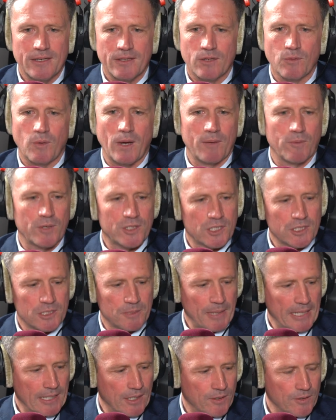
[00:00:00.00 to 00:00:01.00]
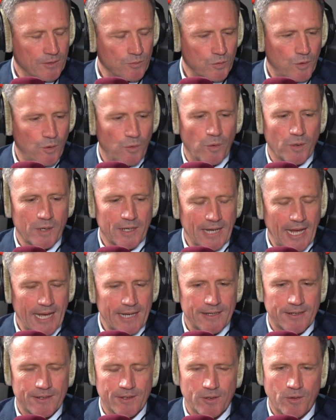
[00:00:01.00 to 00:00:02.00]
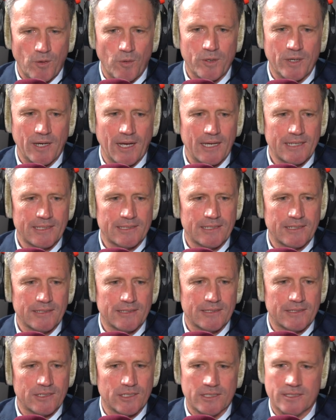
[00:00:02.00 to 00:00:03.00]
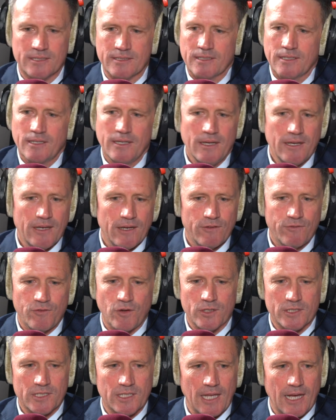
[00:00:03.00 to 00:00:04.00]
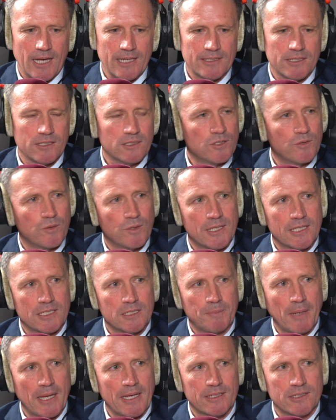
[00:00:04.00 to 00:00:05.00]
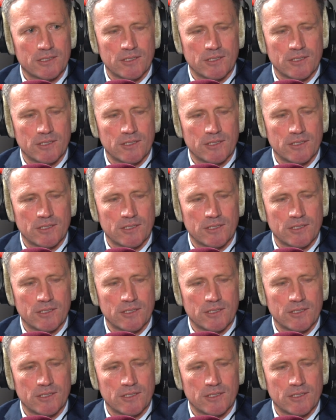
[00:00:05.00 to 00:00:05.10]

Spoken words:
way in which it's been kind of coordinated and organised is just first class, as you would expect.